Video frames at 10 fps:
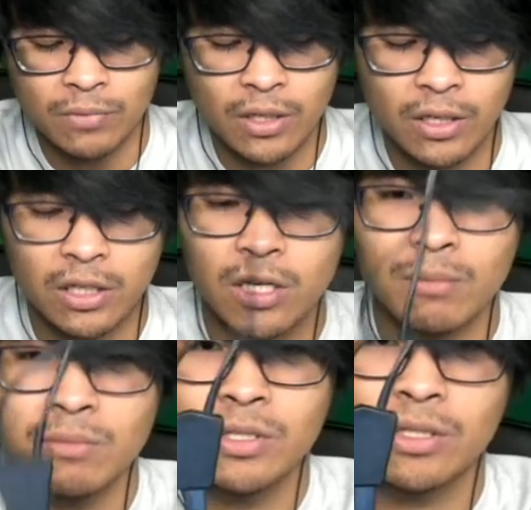Then it
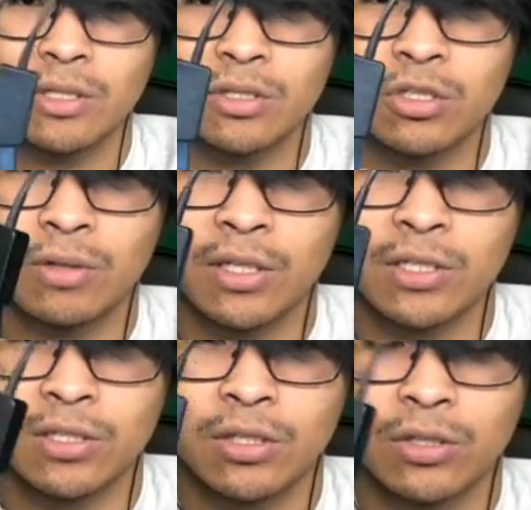comes into like
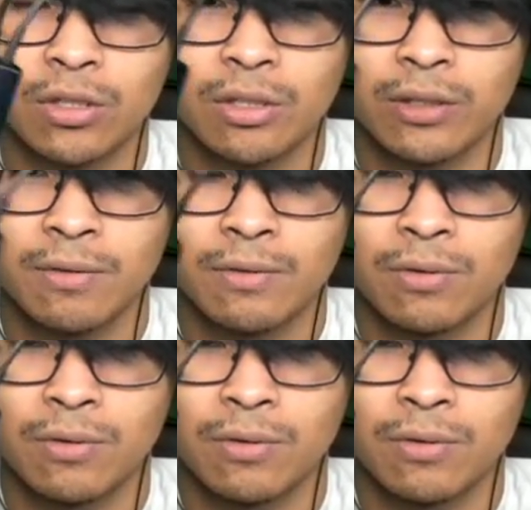this little,